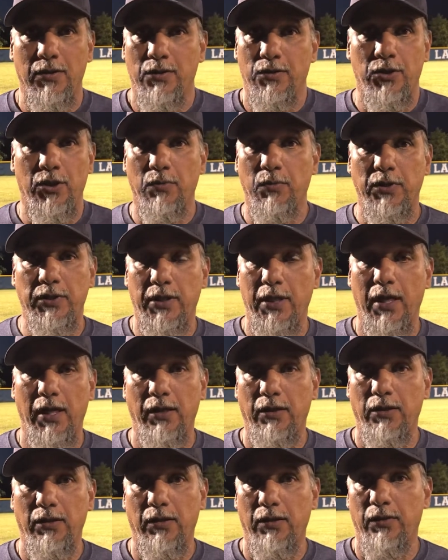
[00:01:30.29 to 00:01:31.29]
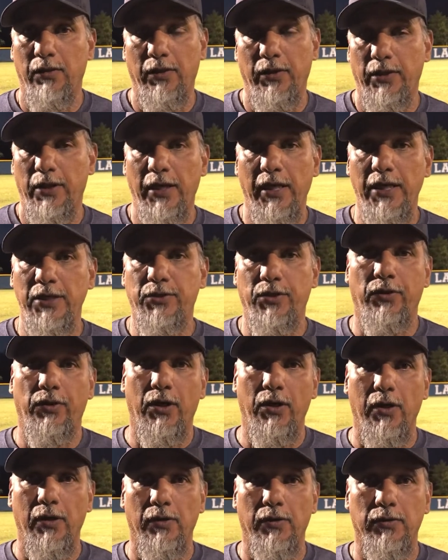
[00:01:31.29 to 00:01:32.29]
Summers got the at least the
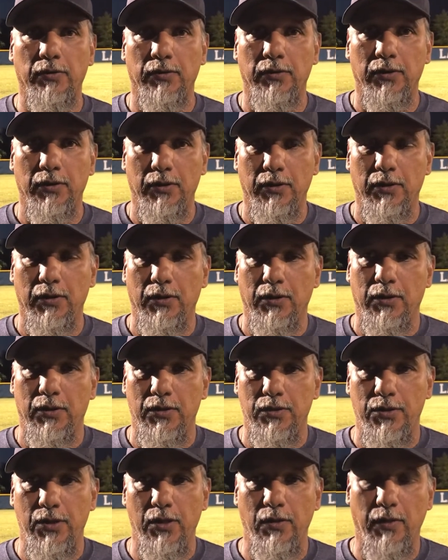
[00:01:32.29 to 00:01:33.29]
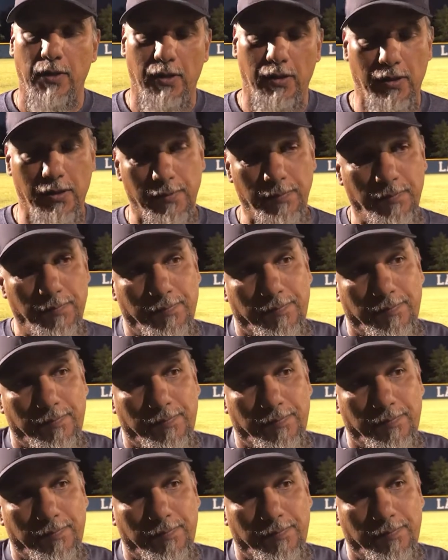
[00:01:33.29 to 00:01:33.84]
third. Yeah. So. Uh,